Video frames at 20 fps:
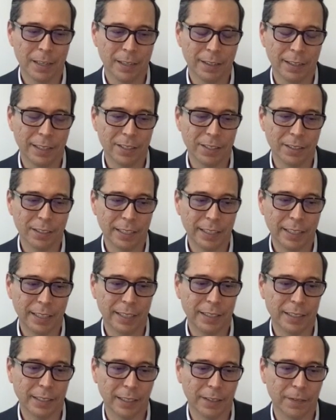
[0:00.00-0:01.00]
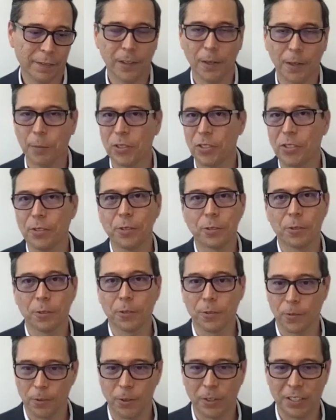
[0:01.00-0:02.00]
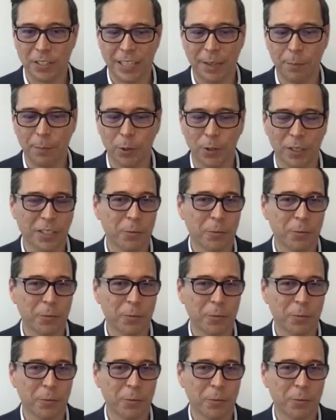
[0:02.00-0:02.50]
let's look at uh, pharmaceuticals, for example,